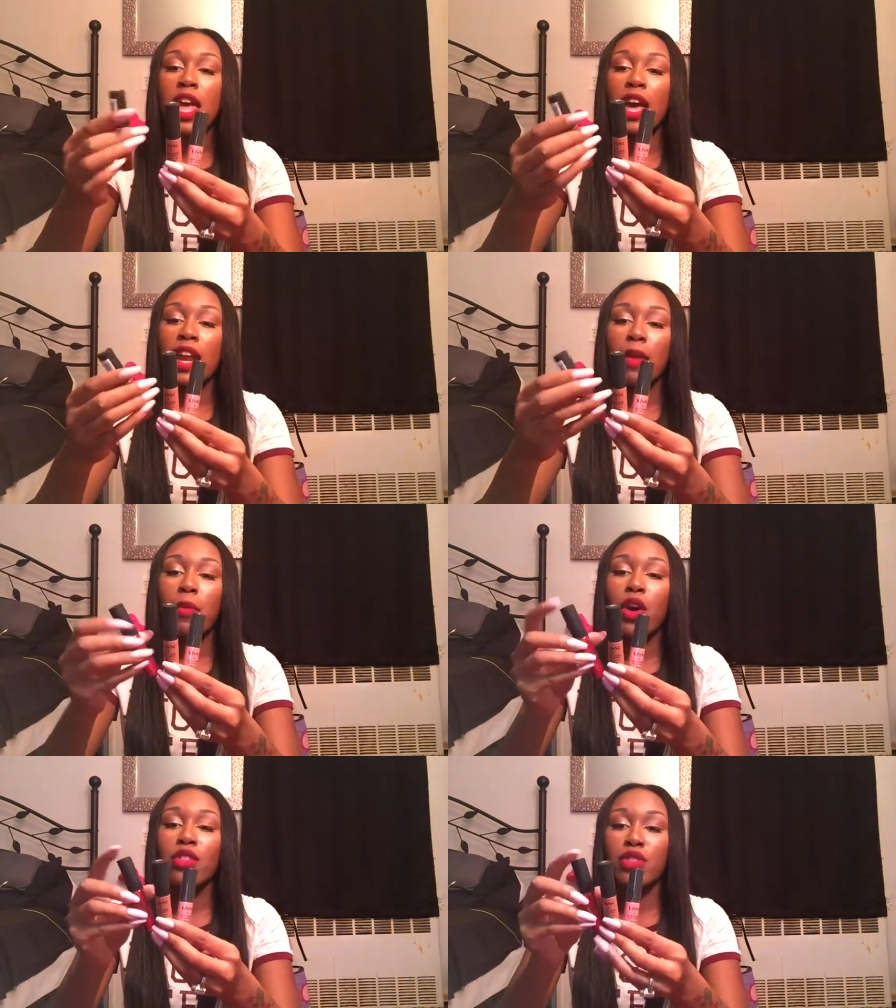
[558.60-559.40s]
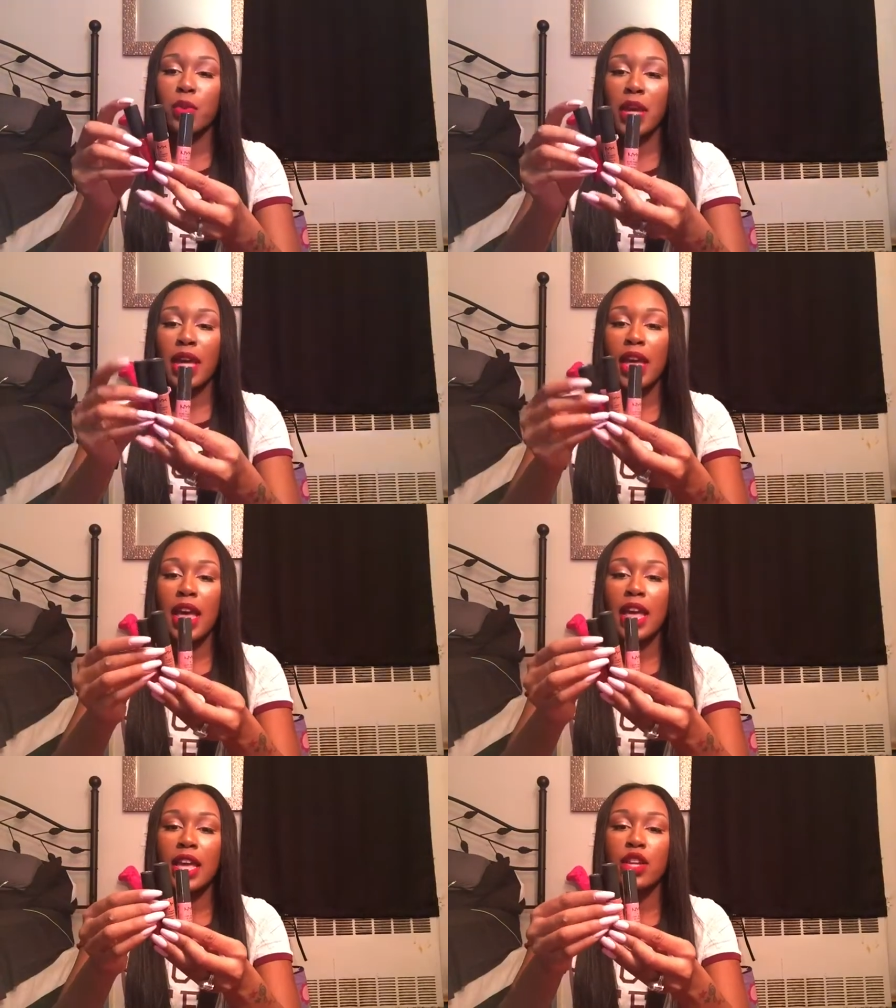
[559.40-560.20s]
and I bought three
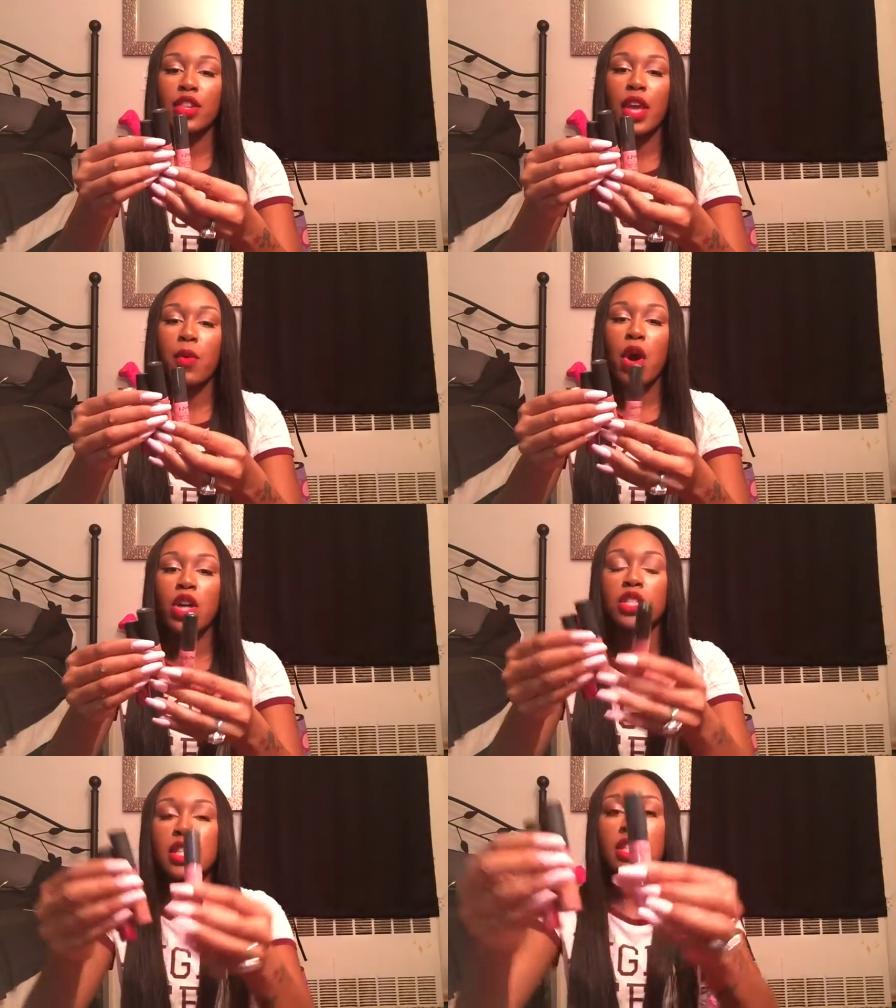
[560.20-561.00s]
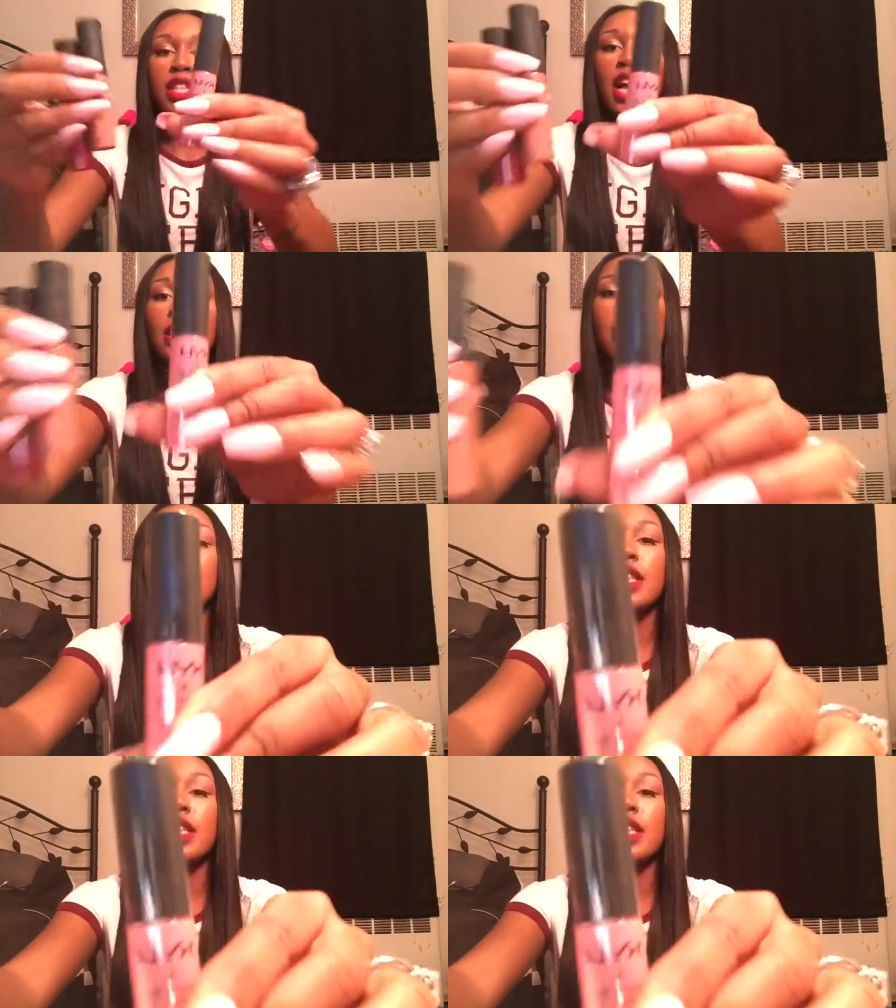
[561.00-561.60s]
and they were all six dollars.